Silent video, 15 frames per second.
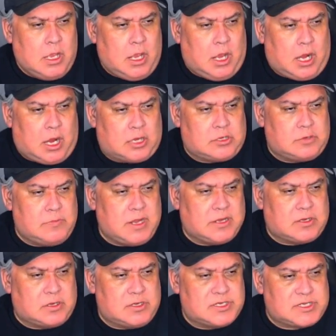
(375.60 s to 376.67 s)

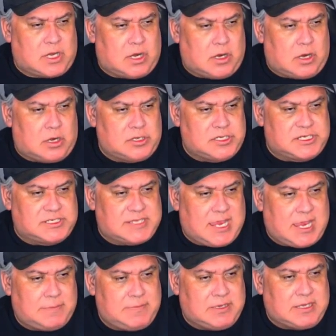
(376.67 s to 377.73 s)
Automakers aren't just
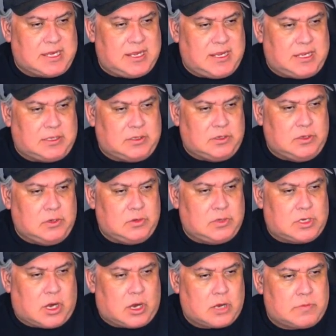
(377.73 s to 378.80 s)
happy getting new
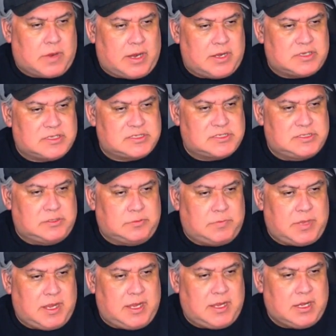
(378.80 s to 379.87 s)
car buyers to
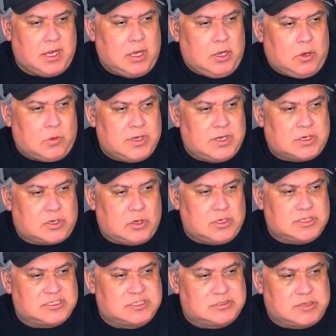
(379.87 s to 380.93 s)
pay reoccurring
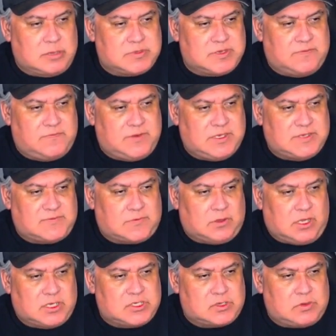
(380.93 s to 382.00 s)
subscription fees for
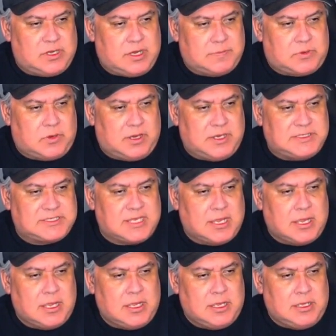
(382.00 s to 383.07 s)
luxury upgrades.
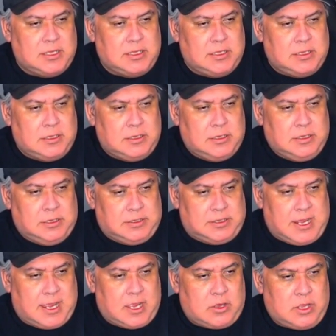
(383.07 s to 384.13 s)

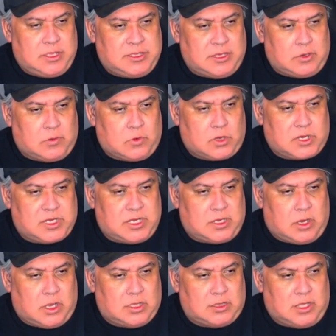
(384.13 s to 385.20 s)
Now they're working
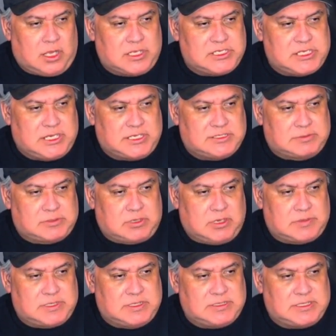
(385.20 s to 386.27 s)
on launching
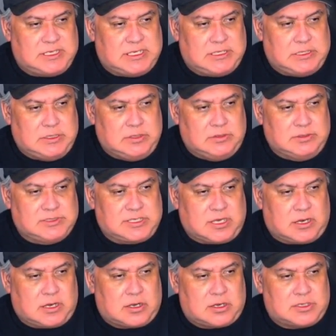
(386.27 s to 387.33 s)
subscriptions in used
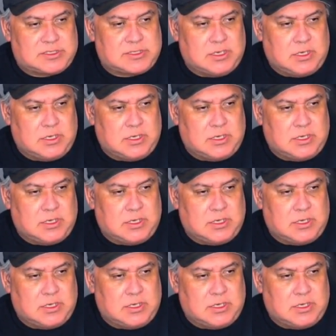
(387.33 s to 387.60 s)
cars,